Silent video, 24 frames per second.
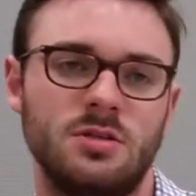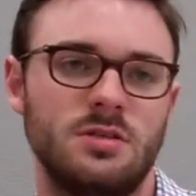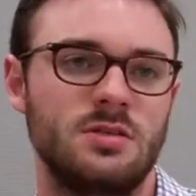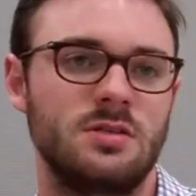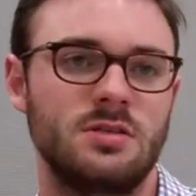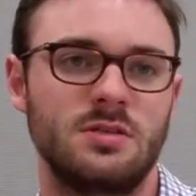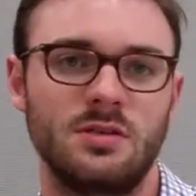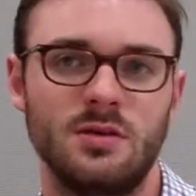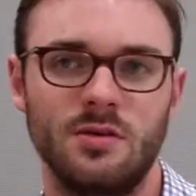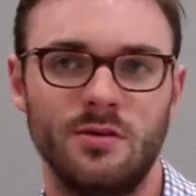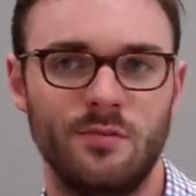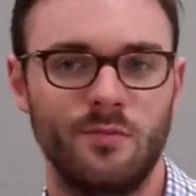
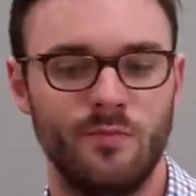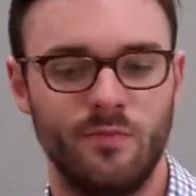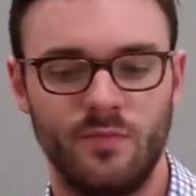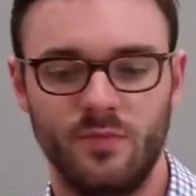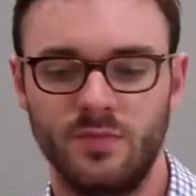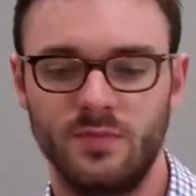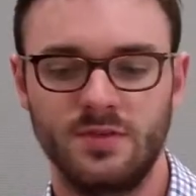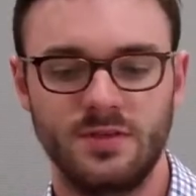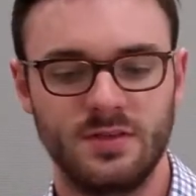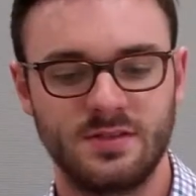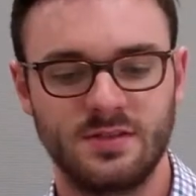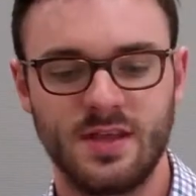just to
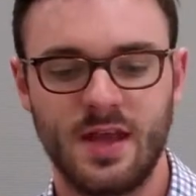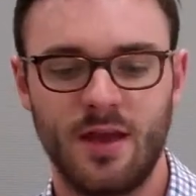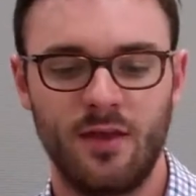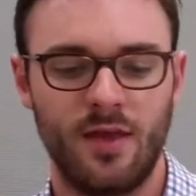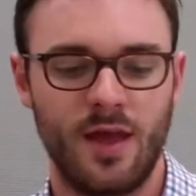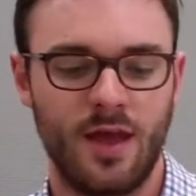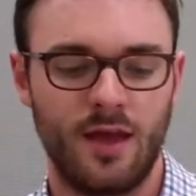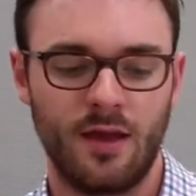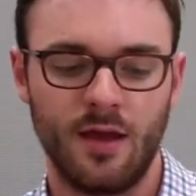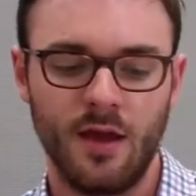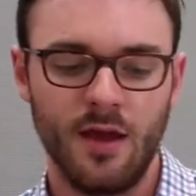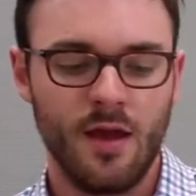say,
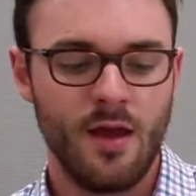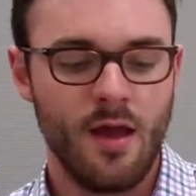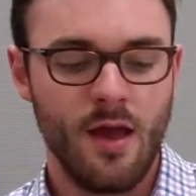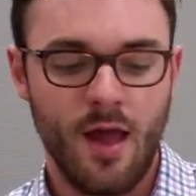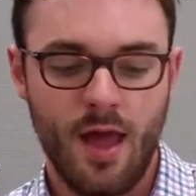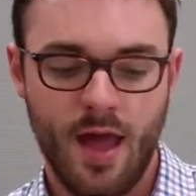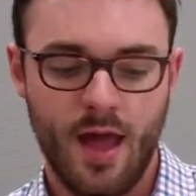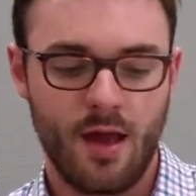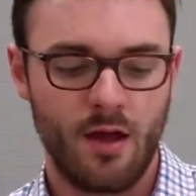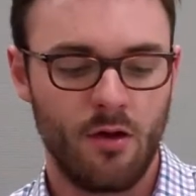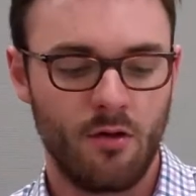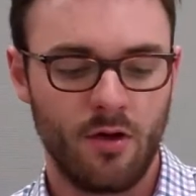like,
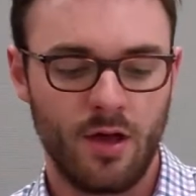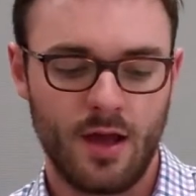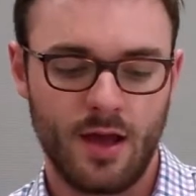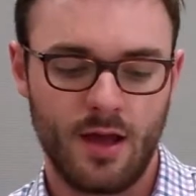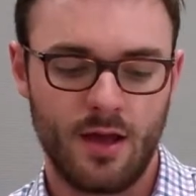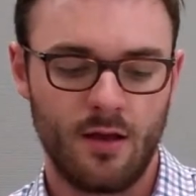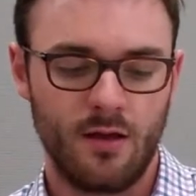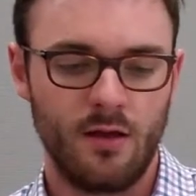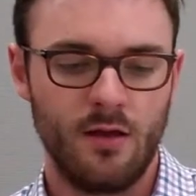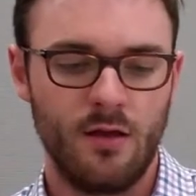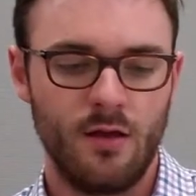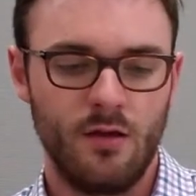hey,
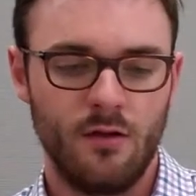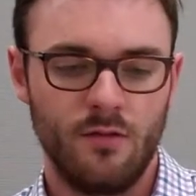okay,